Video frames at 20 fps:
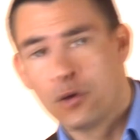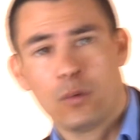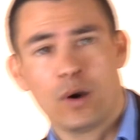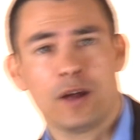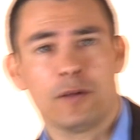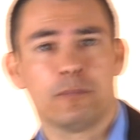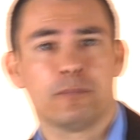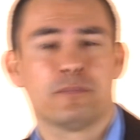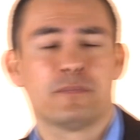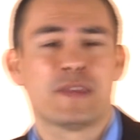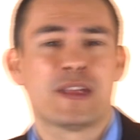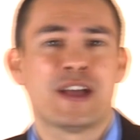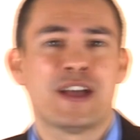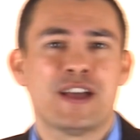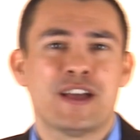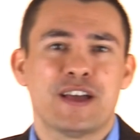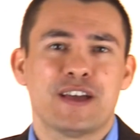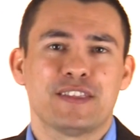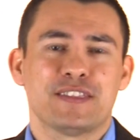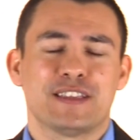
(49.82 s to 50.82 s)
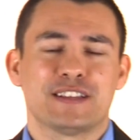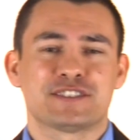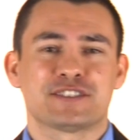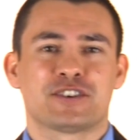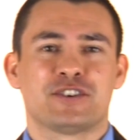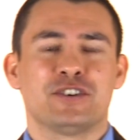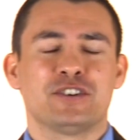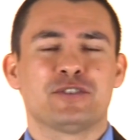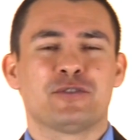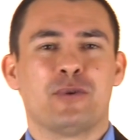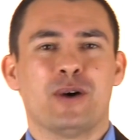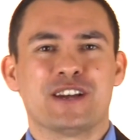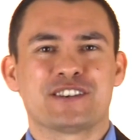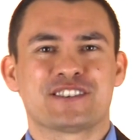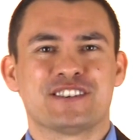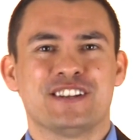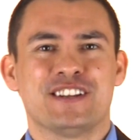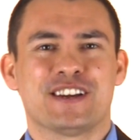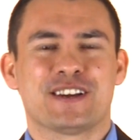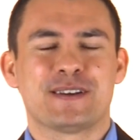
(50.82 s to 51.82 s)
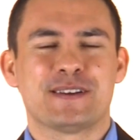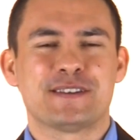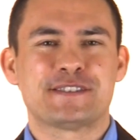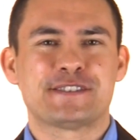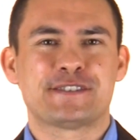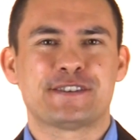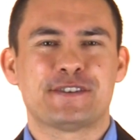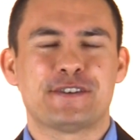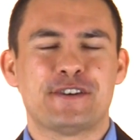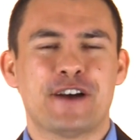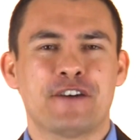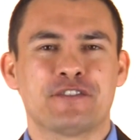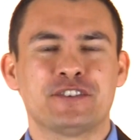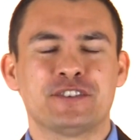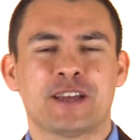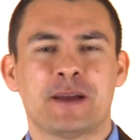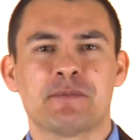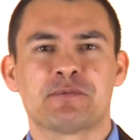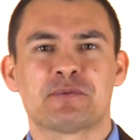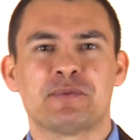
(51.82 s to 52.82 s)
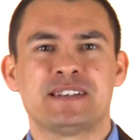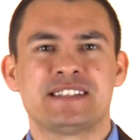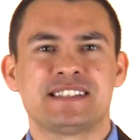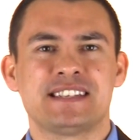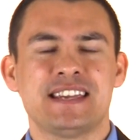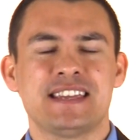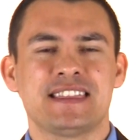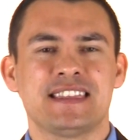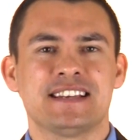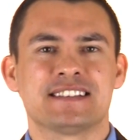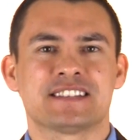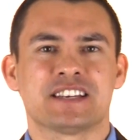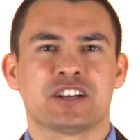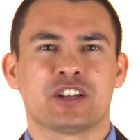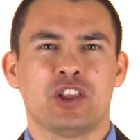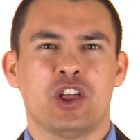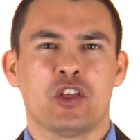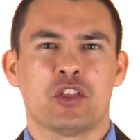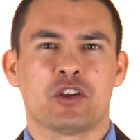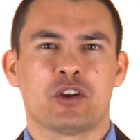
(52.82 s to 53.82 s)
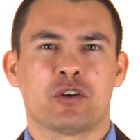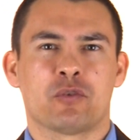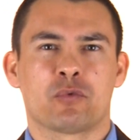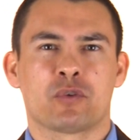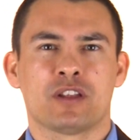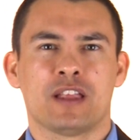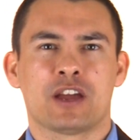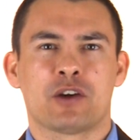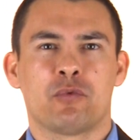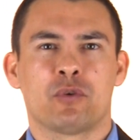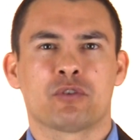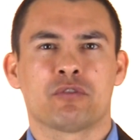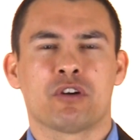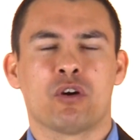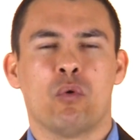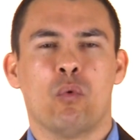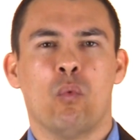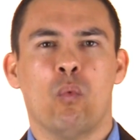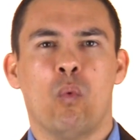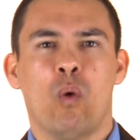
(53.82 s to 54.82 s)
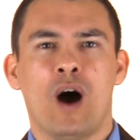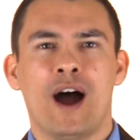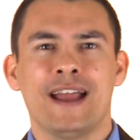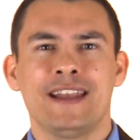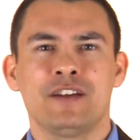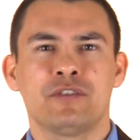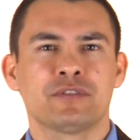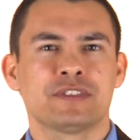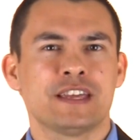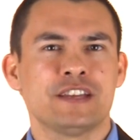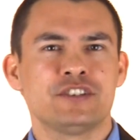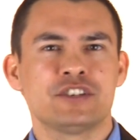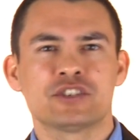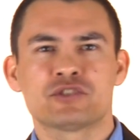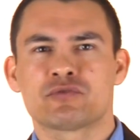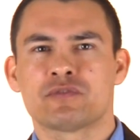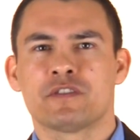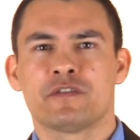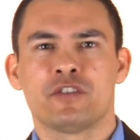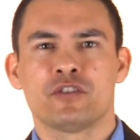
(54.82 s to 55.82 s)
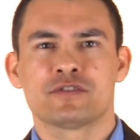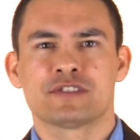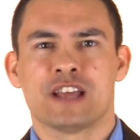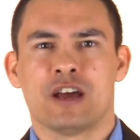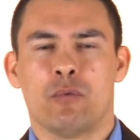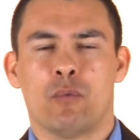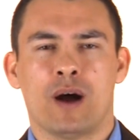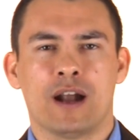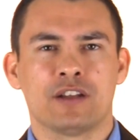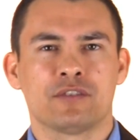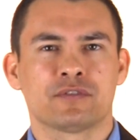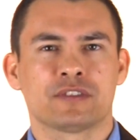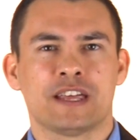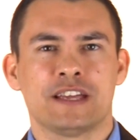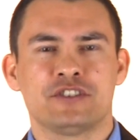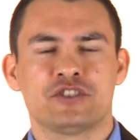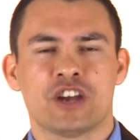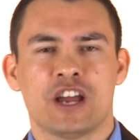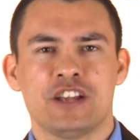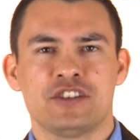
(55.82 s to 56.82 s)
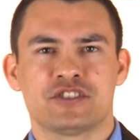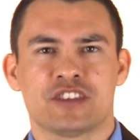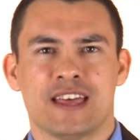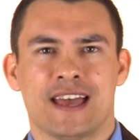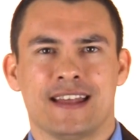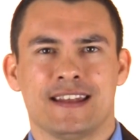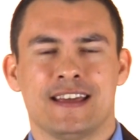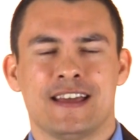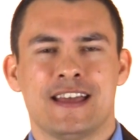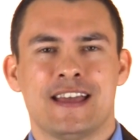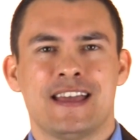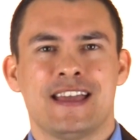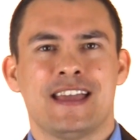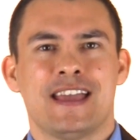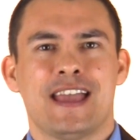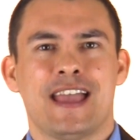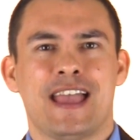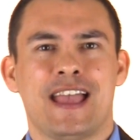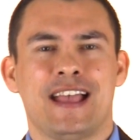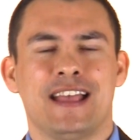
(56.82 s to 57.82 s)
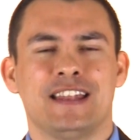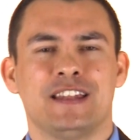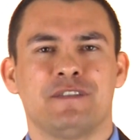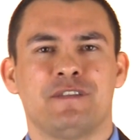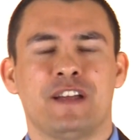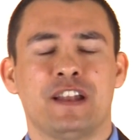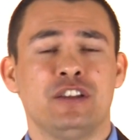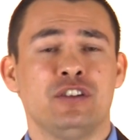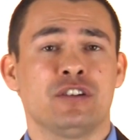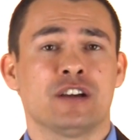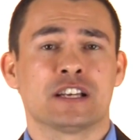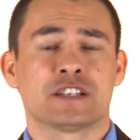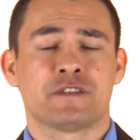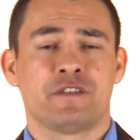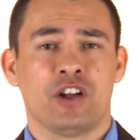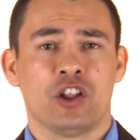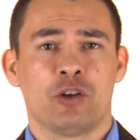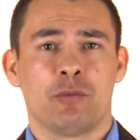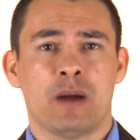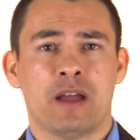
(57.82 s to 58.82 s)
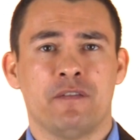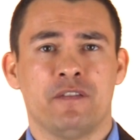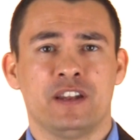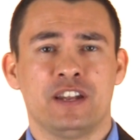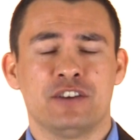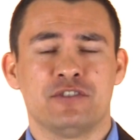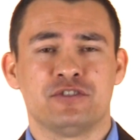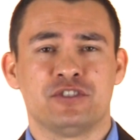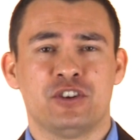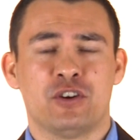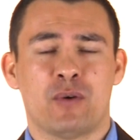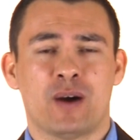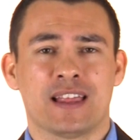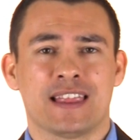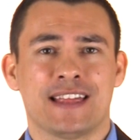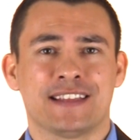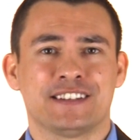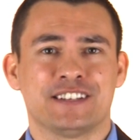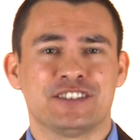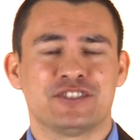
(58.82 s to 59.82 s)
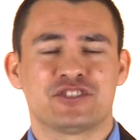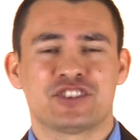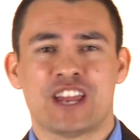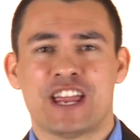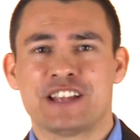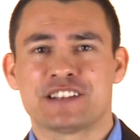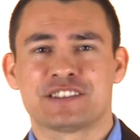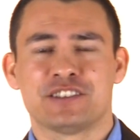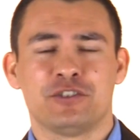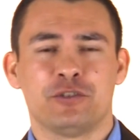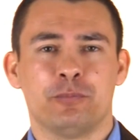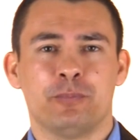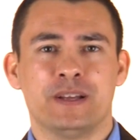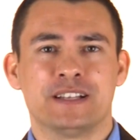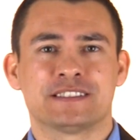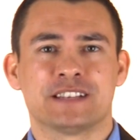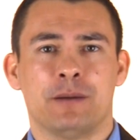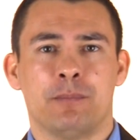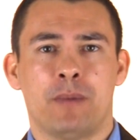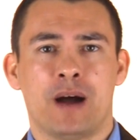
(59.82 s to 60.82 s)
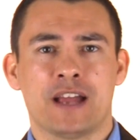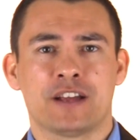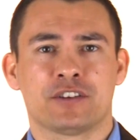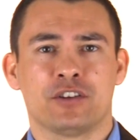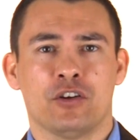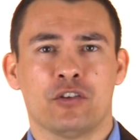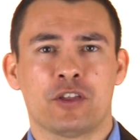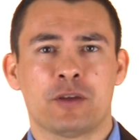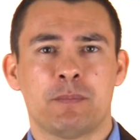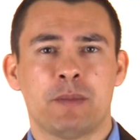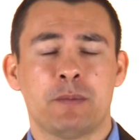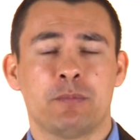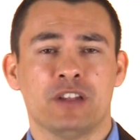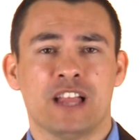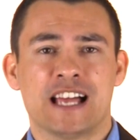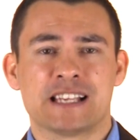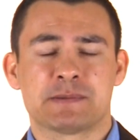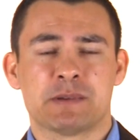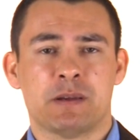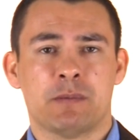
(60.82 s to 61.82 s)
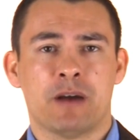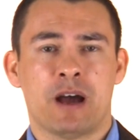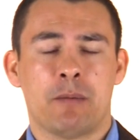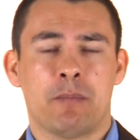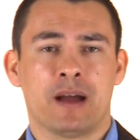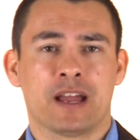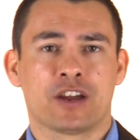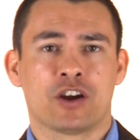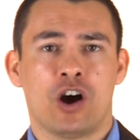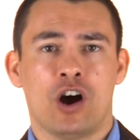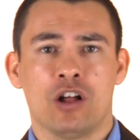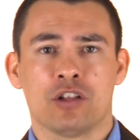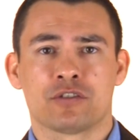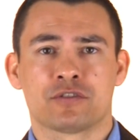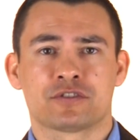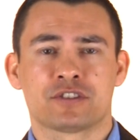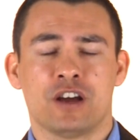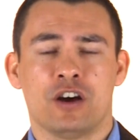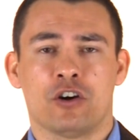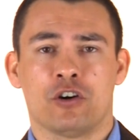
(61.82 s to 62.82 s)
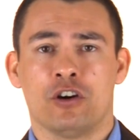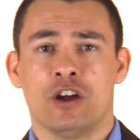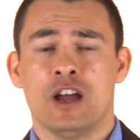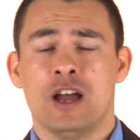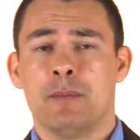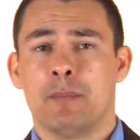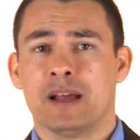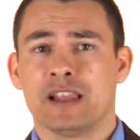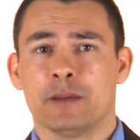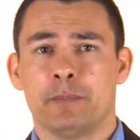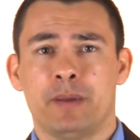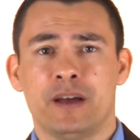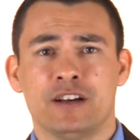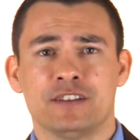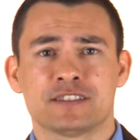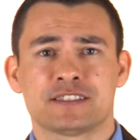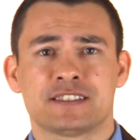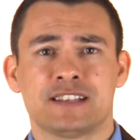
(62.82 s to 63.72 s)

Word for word: Well, that's a good question because oftentimes we see things in clothing and we're like wondering, why don't they just reverse that? Why don't they change that? And if any of you guys follow my videos, you know I like to change little bits on my clothing. People ask me about my collars or my lapel